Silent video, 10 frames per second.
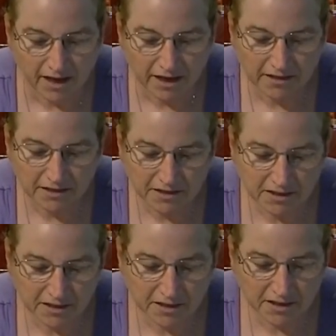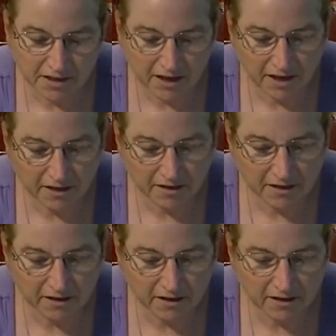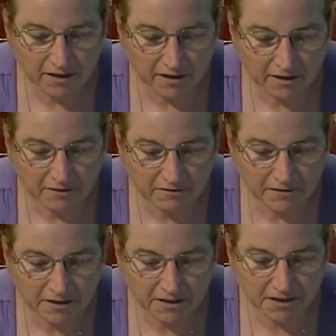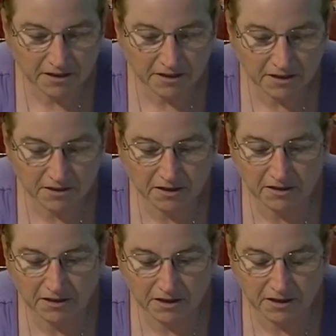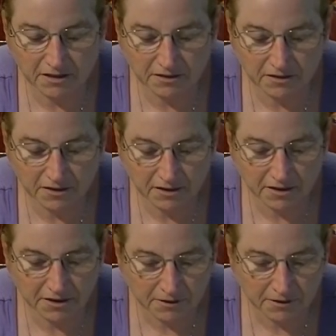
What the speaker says: LED indicator, fixed silicone ear hook,